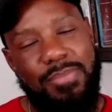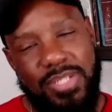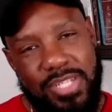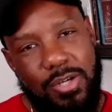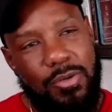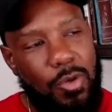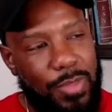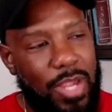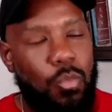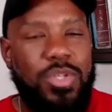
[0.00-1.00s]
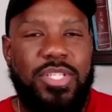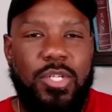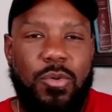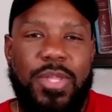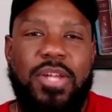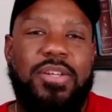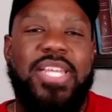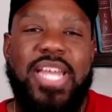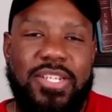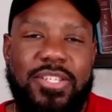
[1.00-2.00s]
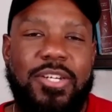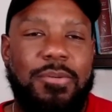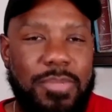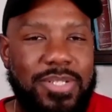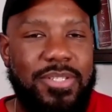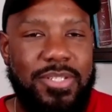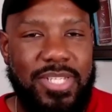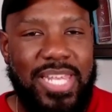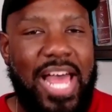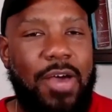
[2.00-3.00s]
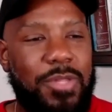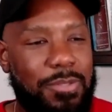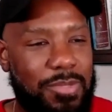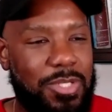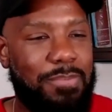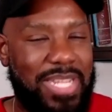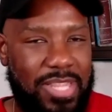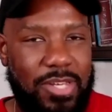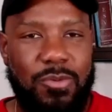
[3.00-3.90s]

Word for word: but still know that we're still there to catch them but just allow them to make their